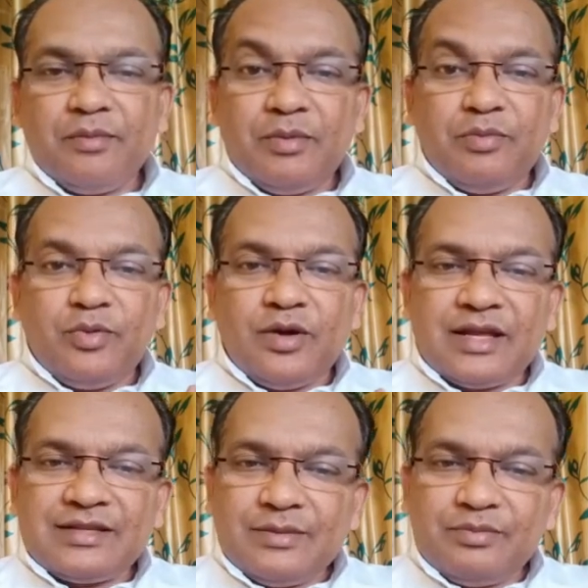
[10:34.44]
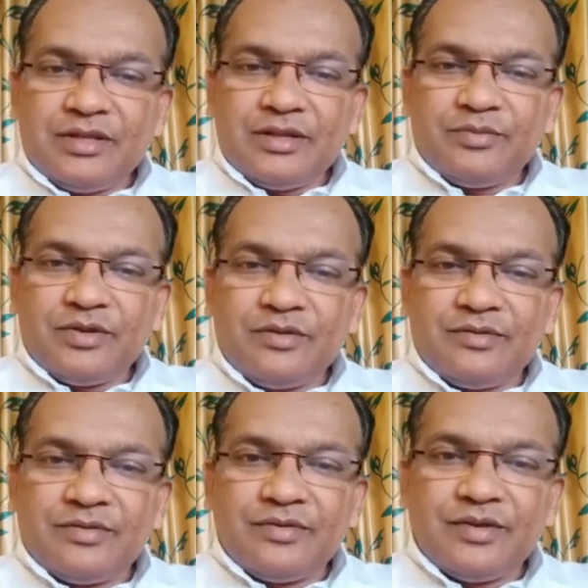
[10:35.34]
people who are accepting
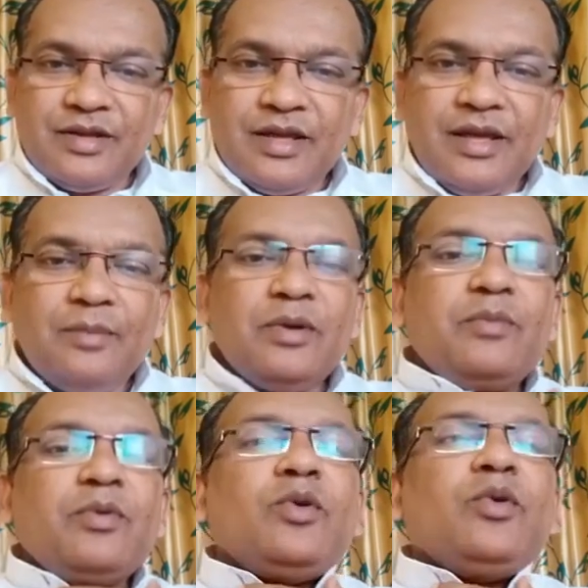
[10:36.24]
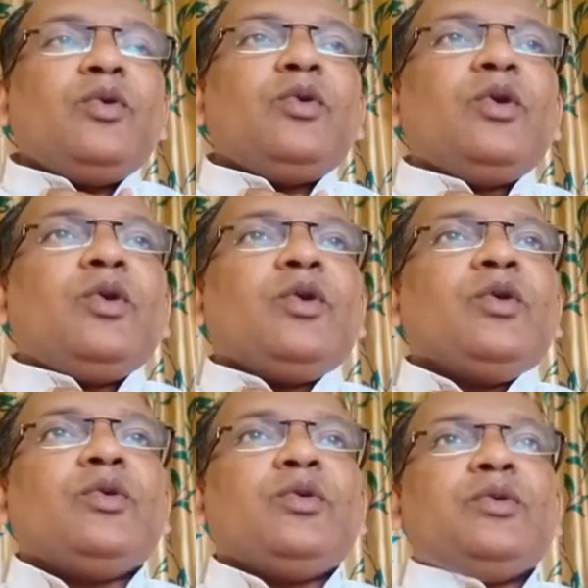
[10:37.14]
themselves, people
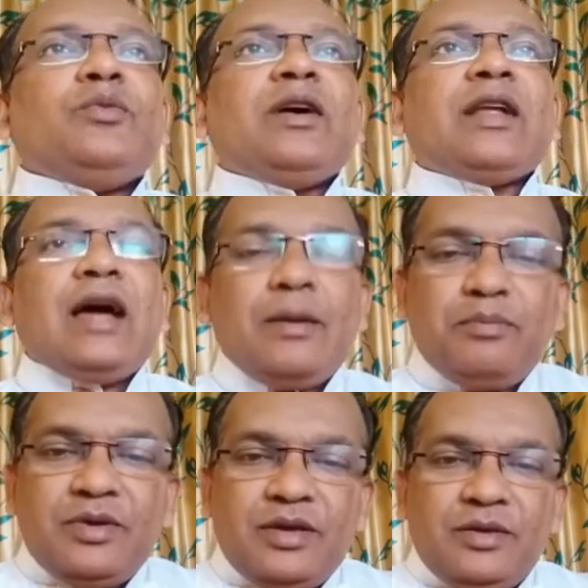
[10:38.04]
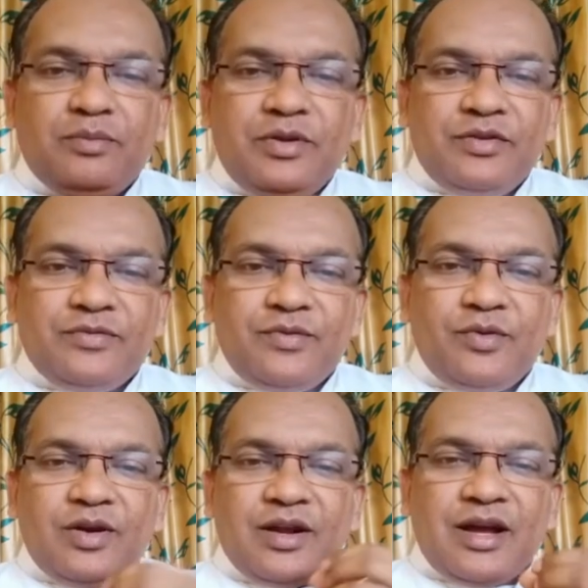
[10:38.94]
who are happy,
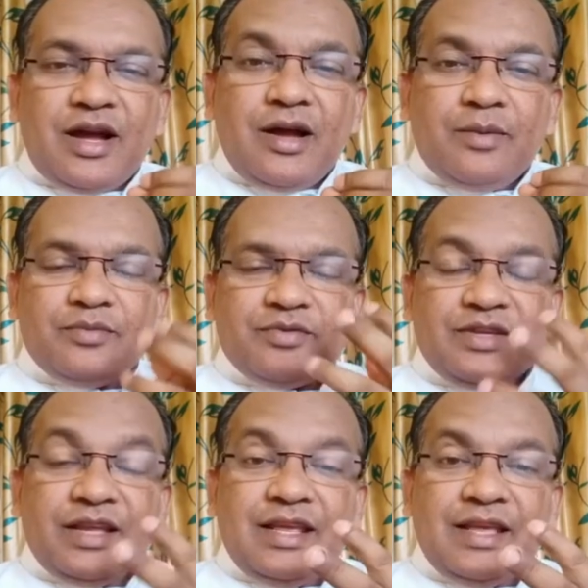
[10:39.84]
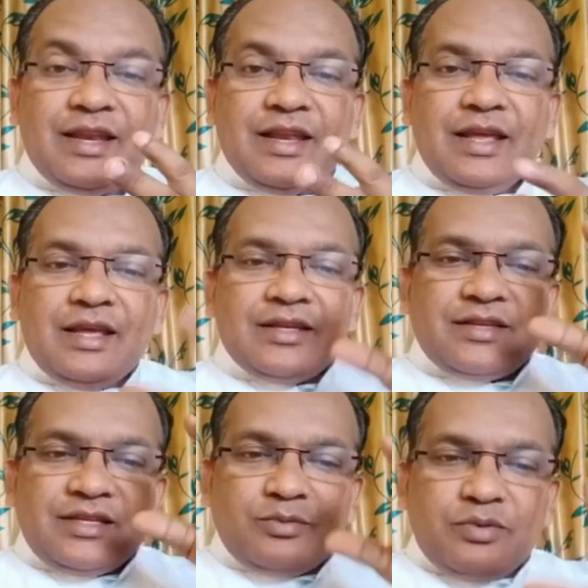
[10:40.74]
peaceful, calm, serene,
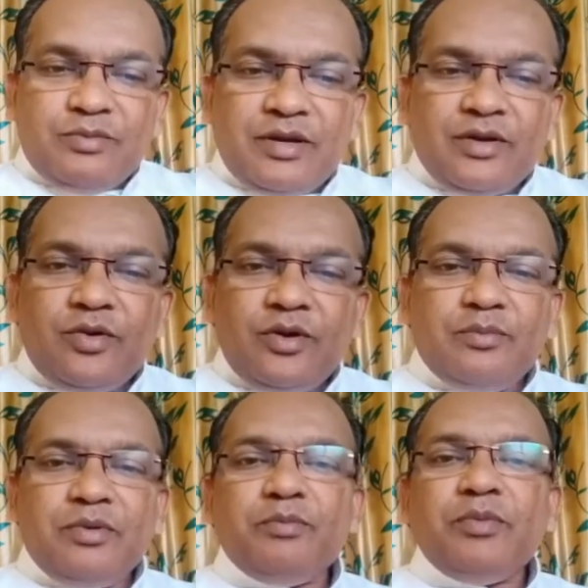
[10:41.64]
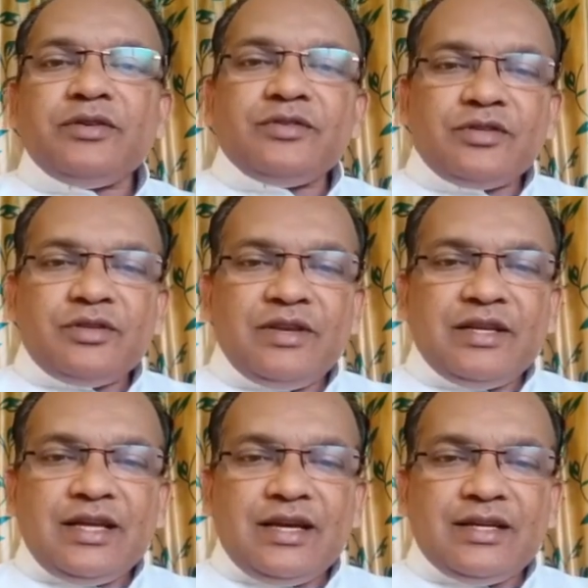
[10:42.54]
such people are called persons of
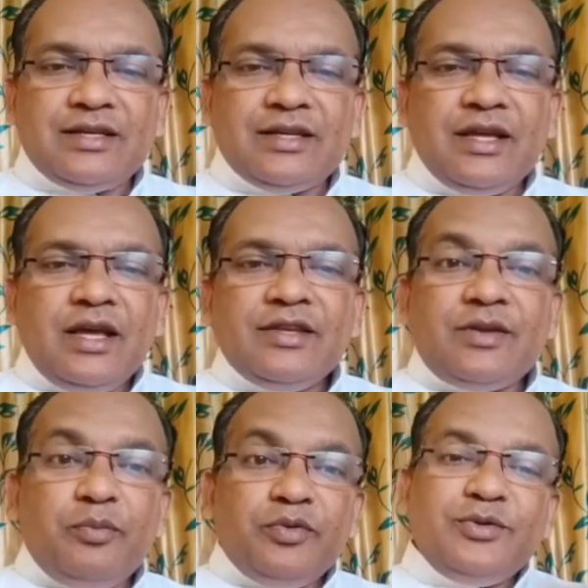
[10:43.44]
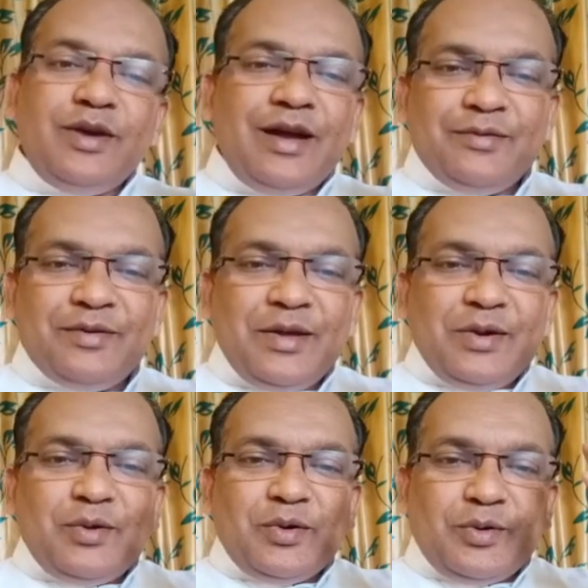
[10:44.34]
integrity. Suppose you have
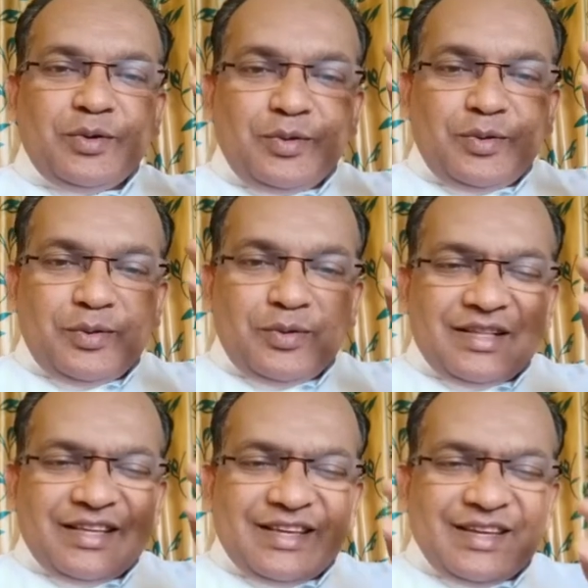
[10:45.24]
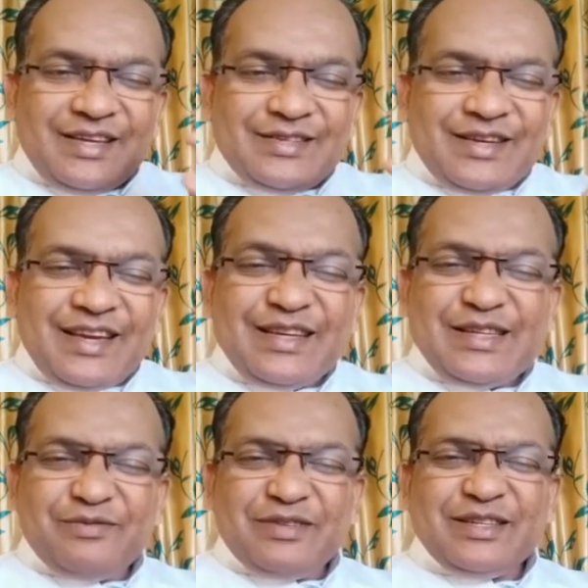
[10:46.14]
got all the areas of
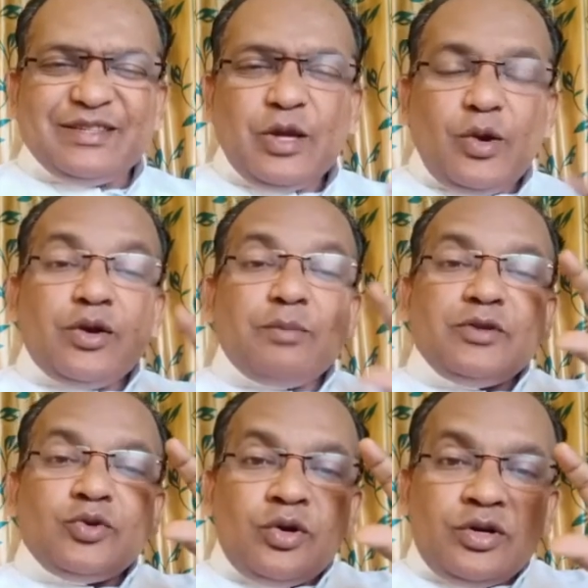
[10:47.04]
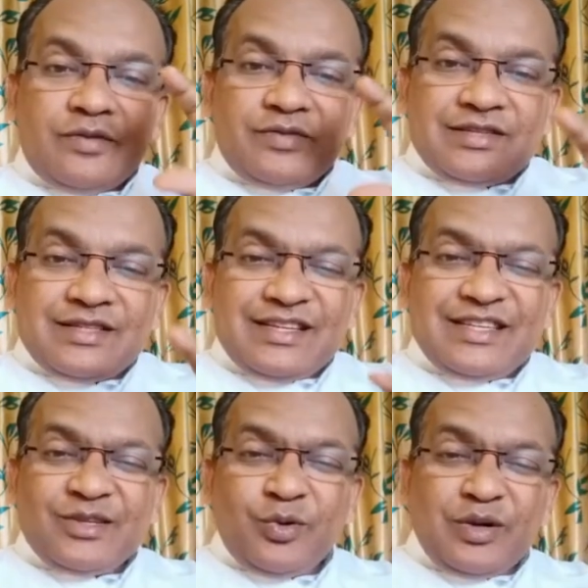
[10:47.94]
negativities, or majority of the
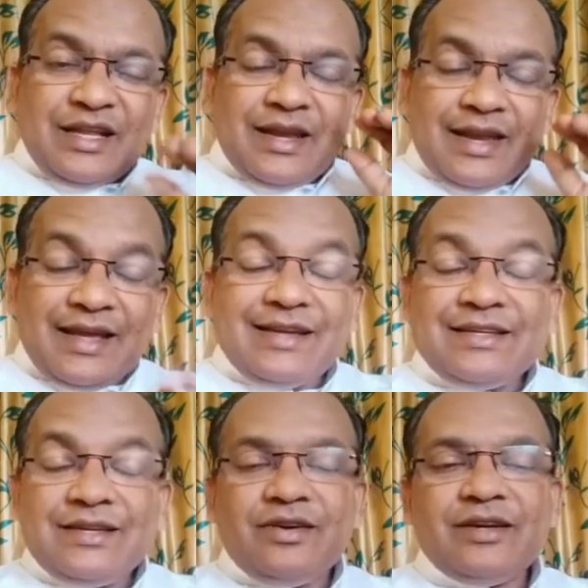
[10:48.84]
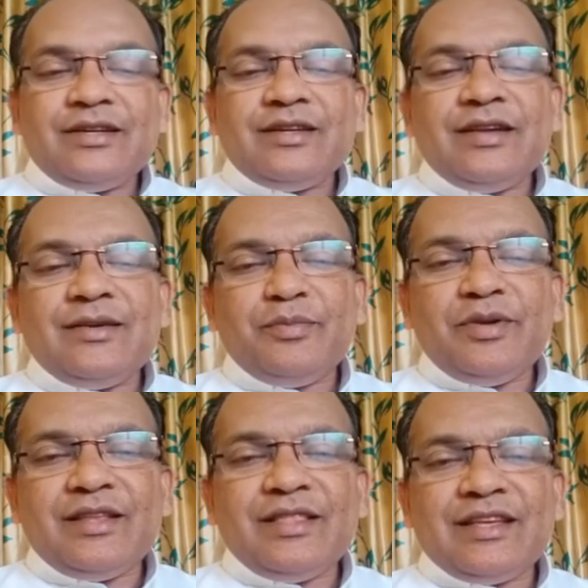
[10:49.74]
stages only negative have
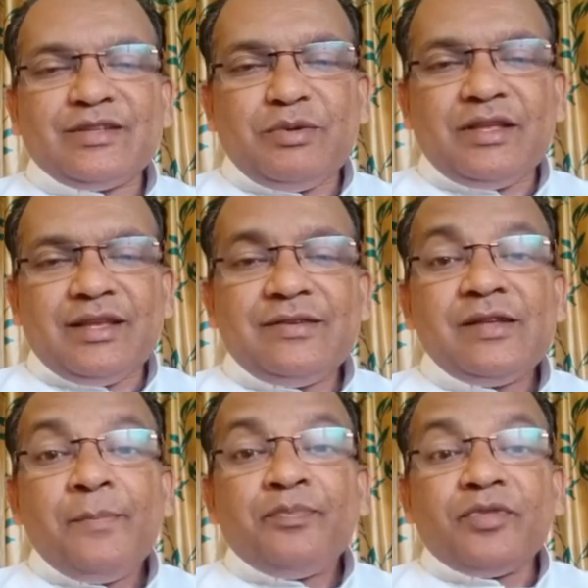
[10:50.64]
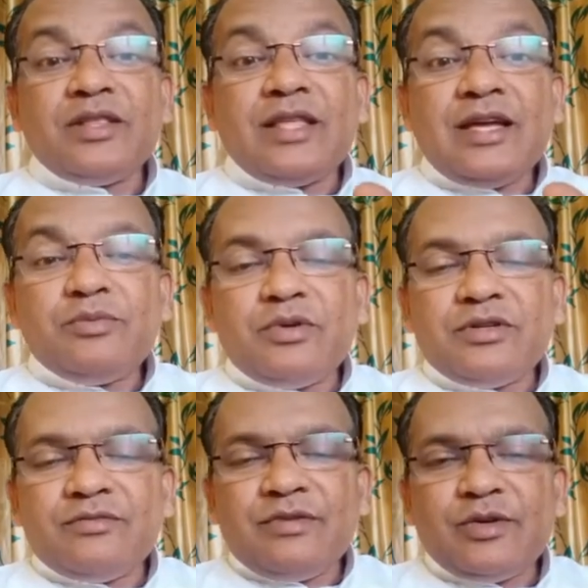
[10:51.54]
been the experience, then that
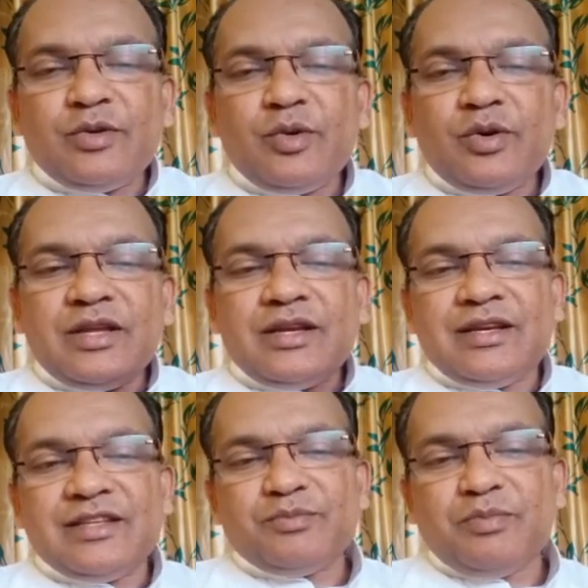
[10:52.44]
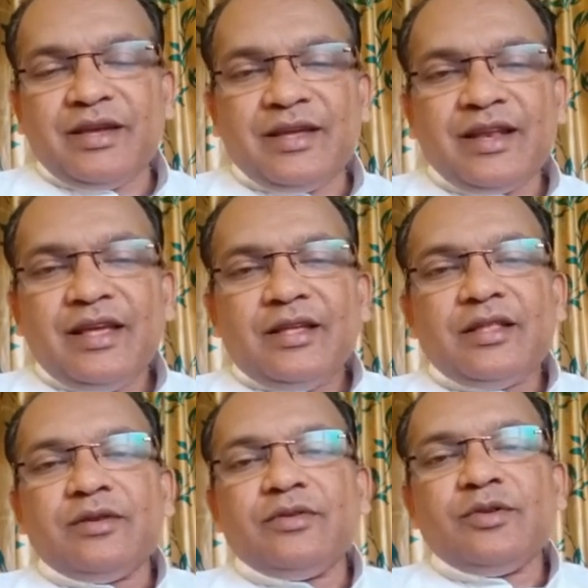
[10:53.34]
person will grow in despair.
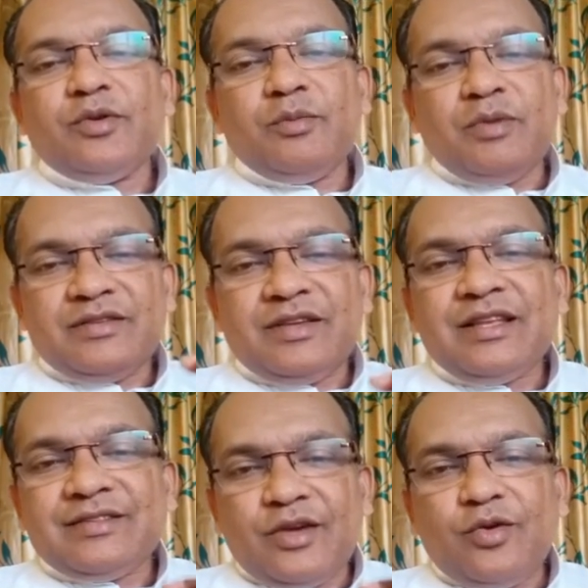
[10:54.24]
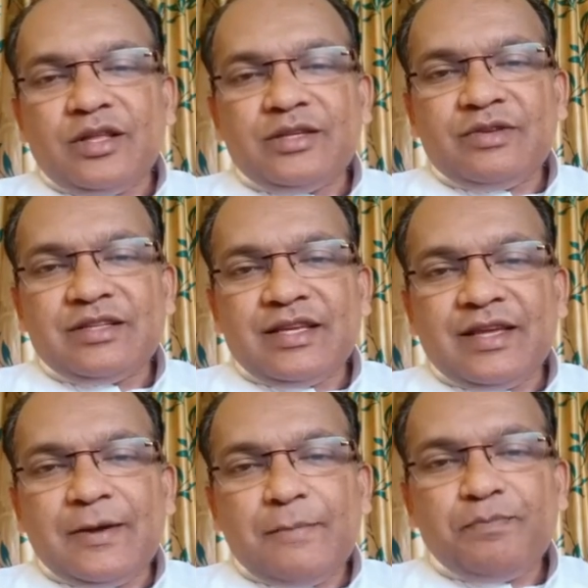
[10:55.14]
That, you know, basically psychology will
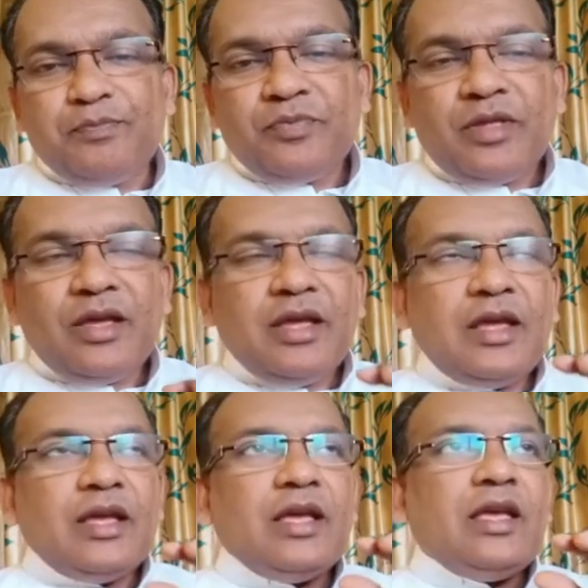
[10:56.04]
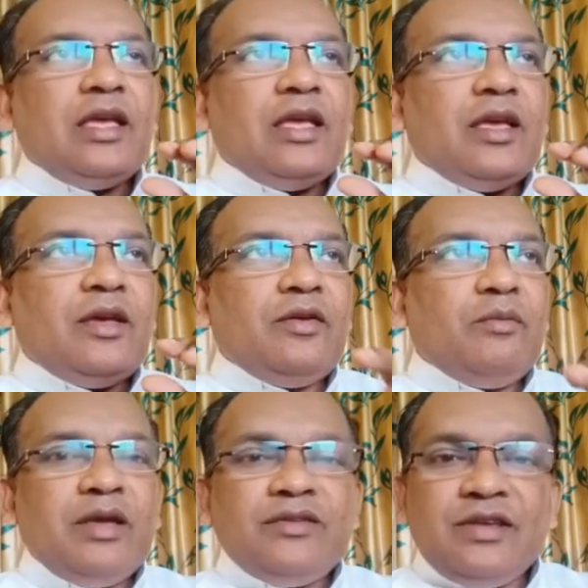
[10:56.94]
say,
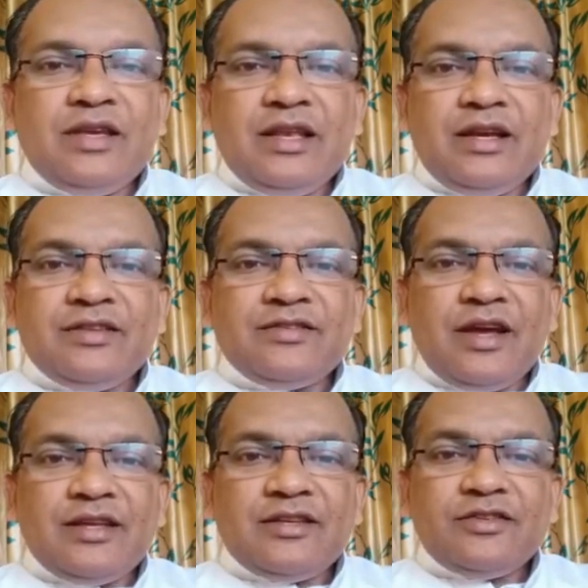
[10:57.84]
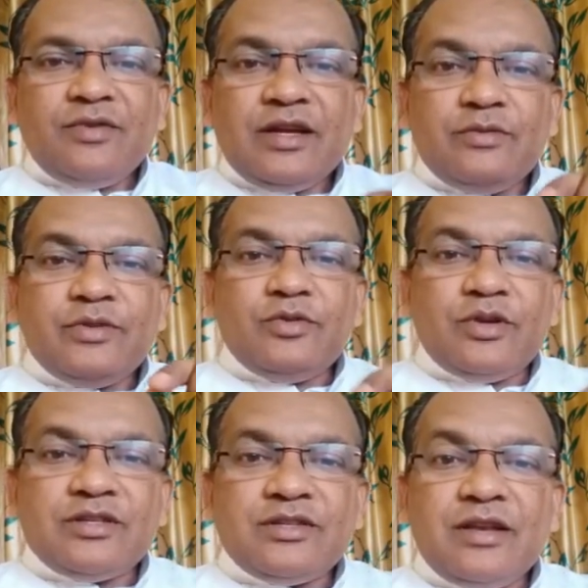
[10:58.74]
basically dissatisfied with
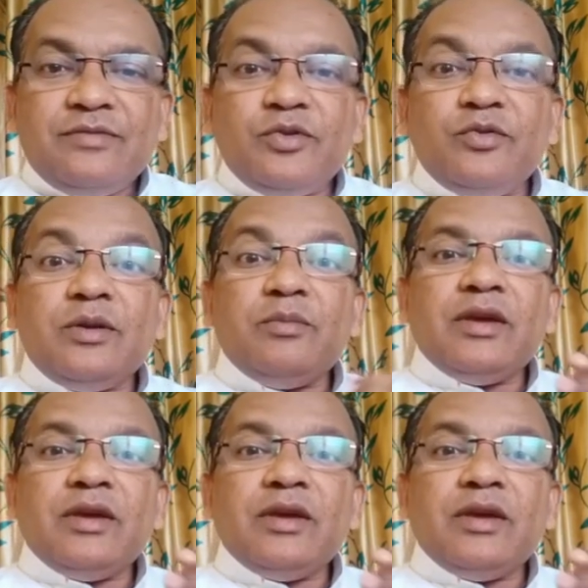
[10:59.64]
yourself, you will